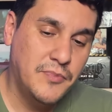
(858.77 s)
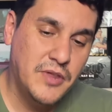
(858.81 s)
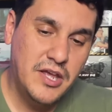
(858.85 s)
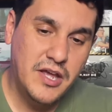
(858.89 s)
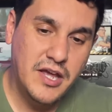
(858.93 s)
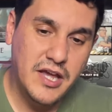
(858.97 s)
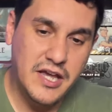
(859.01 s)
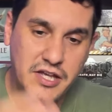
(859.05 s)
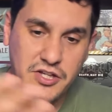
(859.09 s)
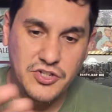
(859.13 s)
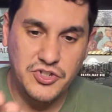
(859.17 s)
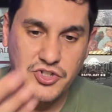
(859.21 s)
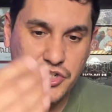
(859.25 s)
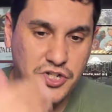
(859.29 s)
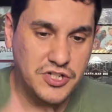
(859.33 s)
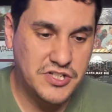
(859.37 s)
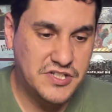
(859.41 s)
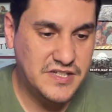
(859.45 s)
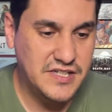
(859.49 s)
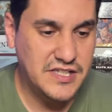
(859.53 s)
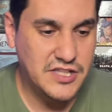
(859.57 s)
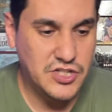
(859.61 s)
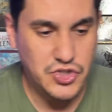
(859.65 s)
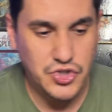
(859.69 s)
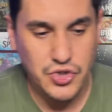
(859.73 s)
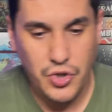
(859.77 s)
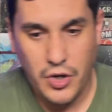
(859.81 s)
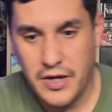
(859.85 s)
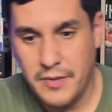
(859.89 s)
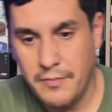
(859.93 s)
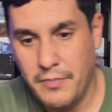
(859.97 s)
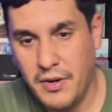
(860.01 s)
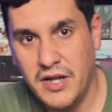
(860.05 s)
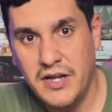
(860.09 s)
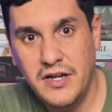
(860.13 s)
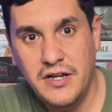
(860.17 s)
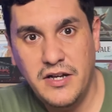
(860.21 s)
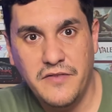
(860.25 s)
It uh, should see the join
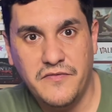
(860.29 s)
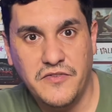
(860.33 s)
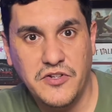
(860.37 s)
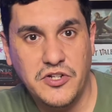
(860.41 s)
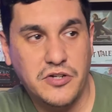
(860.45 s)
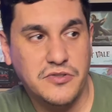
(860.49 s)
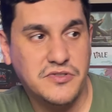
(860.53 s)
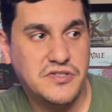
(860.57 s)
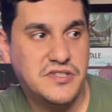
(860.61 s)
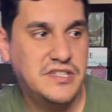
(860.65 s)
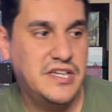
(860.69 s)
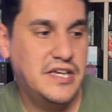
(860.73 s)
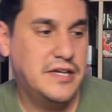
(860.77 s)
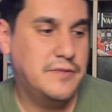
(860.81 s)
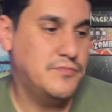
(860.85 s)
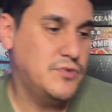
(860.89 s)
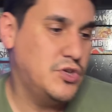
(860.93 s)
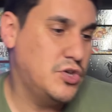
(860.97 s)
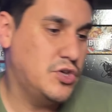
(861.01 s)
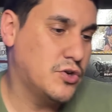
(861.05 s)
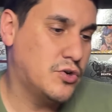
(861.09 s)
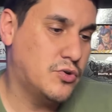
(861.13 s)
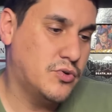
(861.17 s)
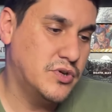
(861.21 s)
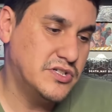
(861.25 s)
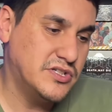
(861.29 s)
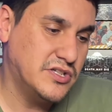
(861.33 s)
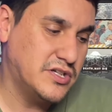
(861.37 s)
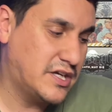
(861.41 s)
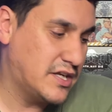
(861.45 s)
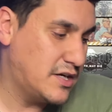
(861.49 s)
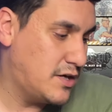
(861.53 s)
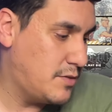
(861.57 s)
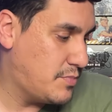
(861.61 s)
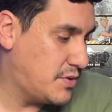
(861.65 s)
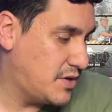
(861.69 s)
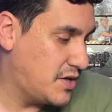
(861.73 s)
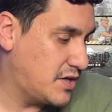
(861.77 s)
button. If you don't see it, you can always look it
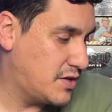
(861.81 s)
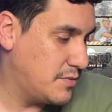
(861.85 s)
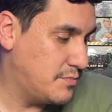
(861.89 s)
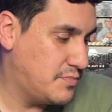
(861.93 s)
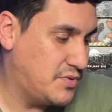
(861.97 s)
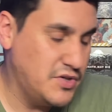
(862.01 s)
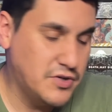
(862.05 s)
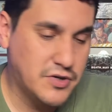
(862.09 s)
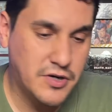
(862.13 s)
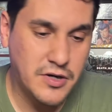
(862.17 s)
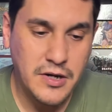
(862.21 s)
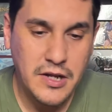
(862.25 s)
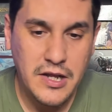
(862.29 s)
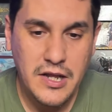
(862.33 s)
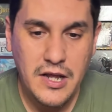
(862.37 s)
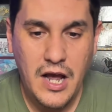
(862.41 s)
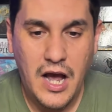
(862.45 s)
up on a computer.